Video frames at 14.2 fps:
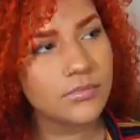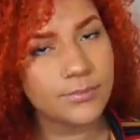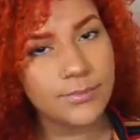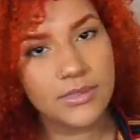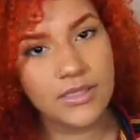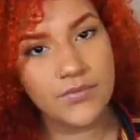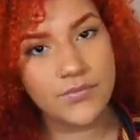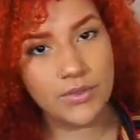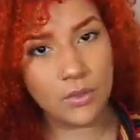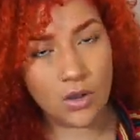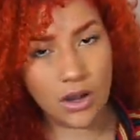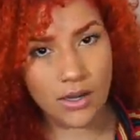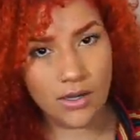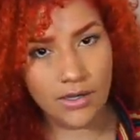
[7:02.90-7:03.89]
But if you
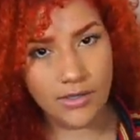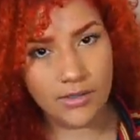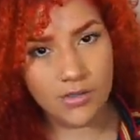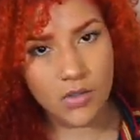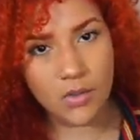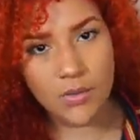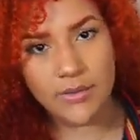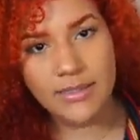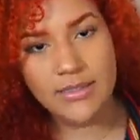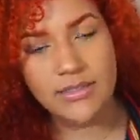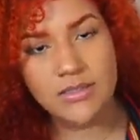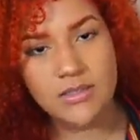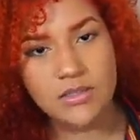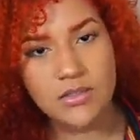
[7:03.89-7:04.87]
are
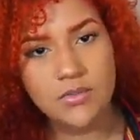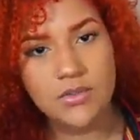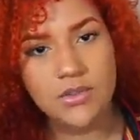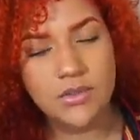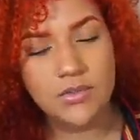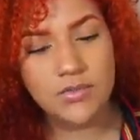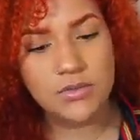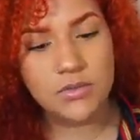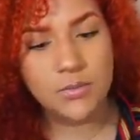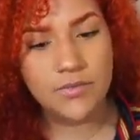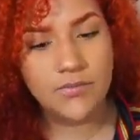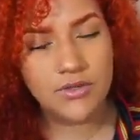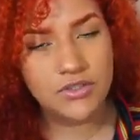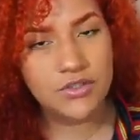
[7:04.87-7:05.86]
going to use
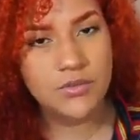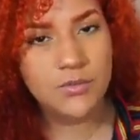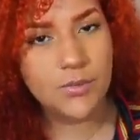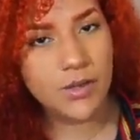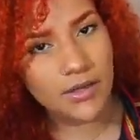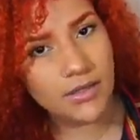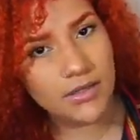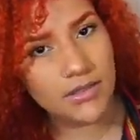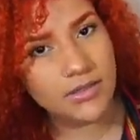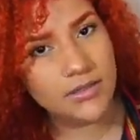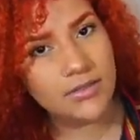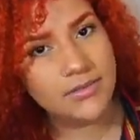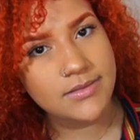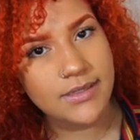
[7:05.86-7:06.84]
professional
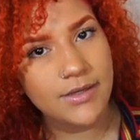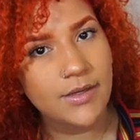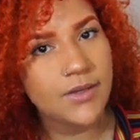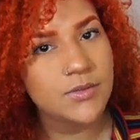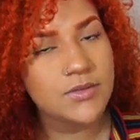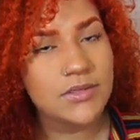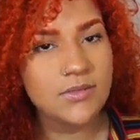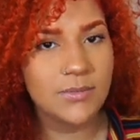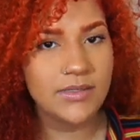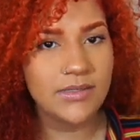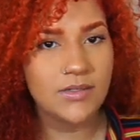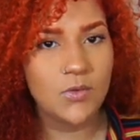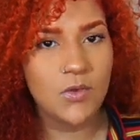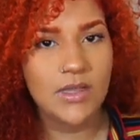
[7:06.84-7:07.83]
products and know
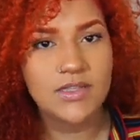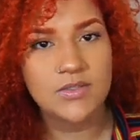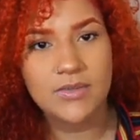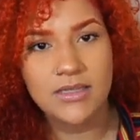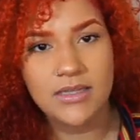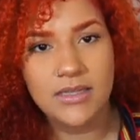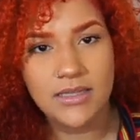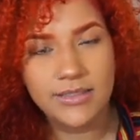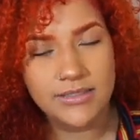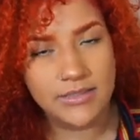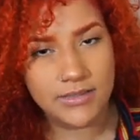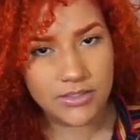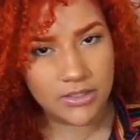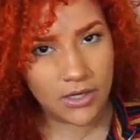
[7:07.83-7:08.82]
somebody who has one of the
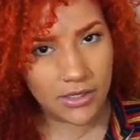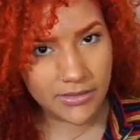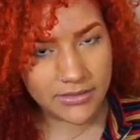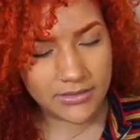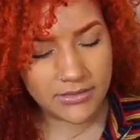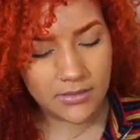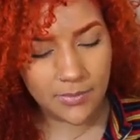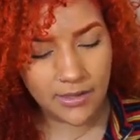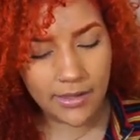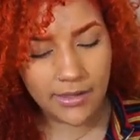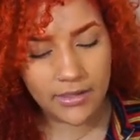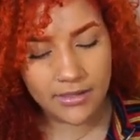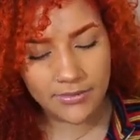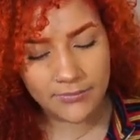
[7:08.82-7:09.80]
licensed cards to buy
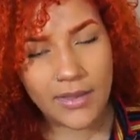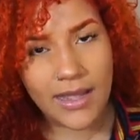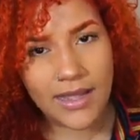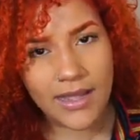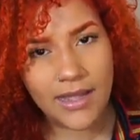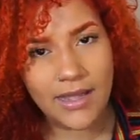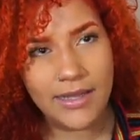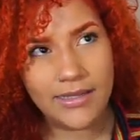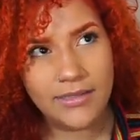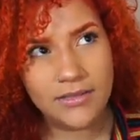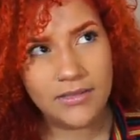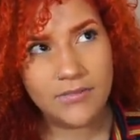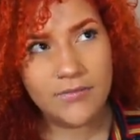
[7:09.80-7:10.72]
it,